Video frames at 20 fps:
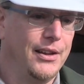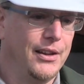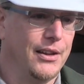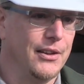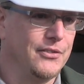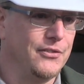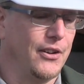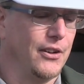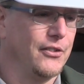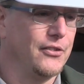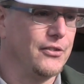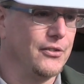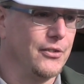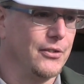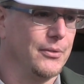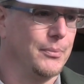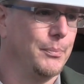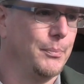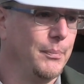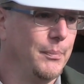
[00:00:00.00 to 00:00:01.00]
a
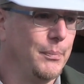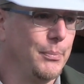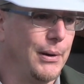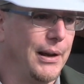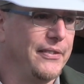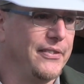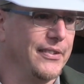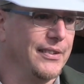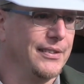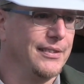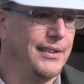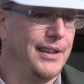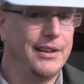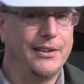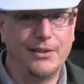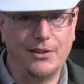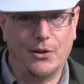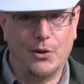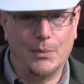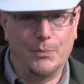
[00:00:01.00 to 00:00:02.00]
functional present and
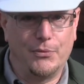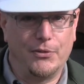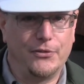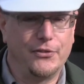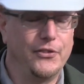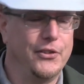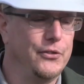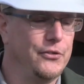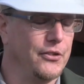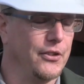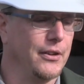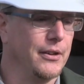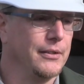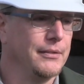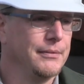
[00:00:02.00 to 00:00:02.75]
a hopeful future.